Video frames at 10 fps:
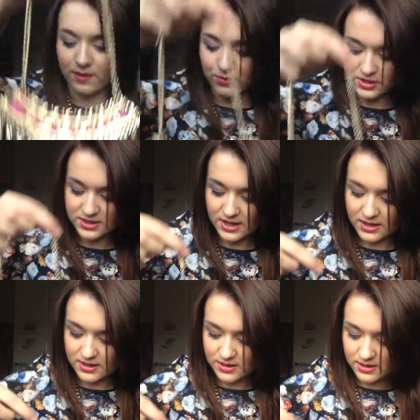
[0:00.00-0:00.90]
really pretty.
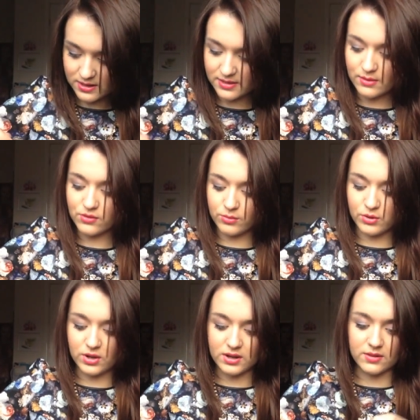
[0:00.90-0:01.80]
And that was from
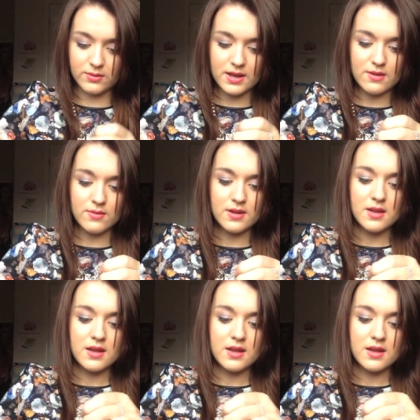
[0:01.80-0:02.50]
New Look as well.